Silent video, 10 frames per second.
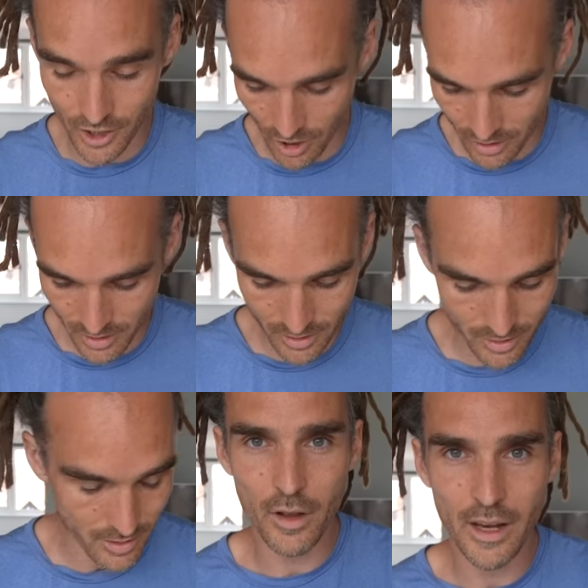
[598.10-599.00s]
shots.
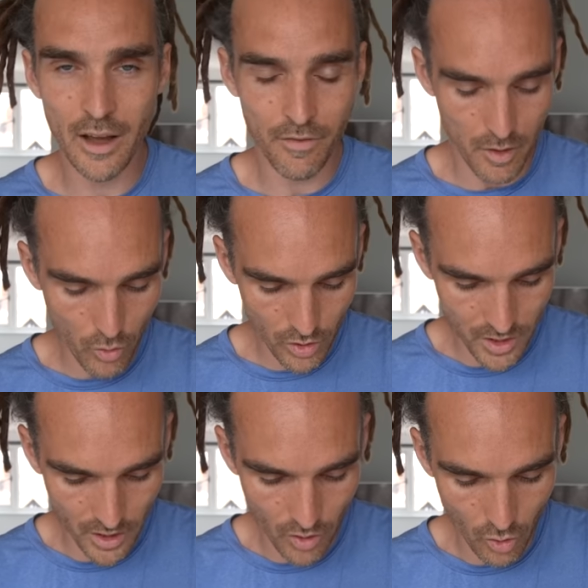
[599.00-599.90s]
Now for the more
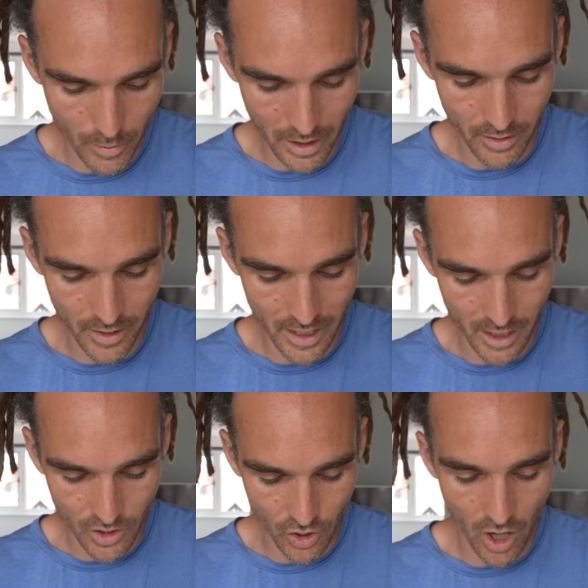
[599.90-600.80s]
secure mount,
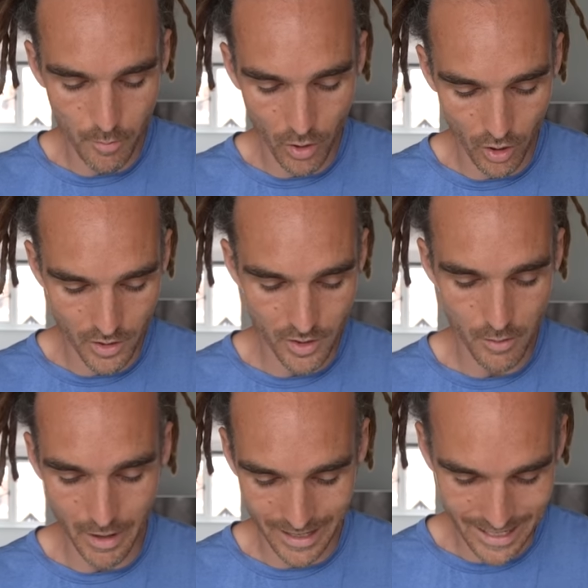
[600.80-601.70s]
the tripod
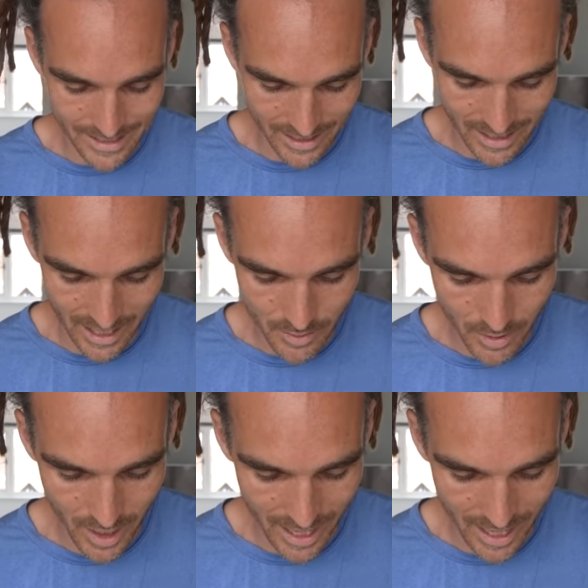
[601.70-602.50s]
magnetic attachment